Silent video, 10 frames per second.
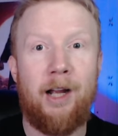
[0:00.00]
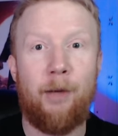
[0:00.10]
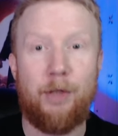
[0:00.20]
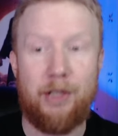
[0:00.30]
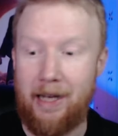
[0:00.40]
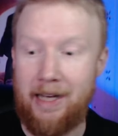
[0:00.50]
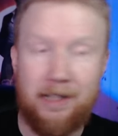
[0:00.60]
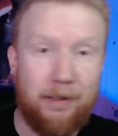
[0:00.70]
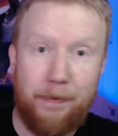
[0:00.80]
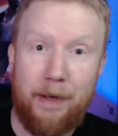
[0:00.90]
which is, I guess,
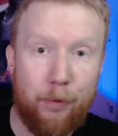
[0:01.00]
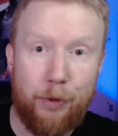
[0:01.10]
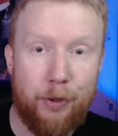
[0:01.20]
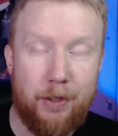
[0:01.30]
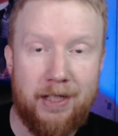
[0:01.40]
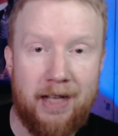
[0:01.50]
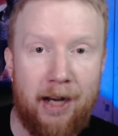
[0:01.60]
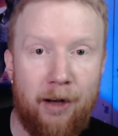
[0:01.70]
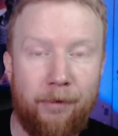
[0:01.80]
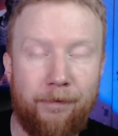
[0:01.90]
is Beetlejuice's
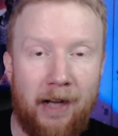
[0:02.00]
town.